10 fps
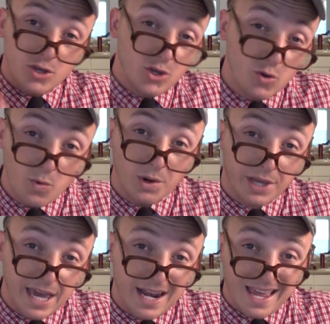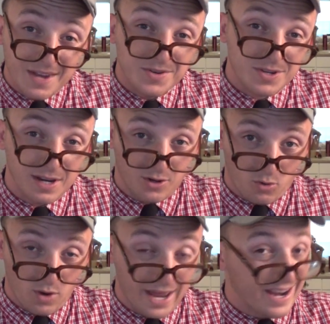you will get instant
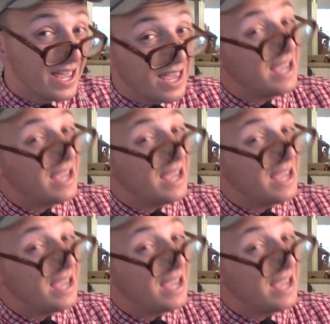cred,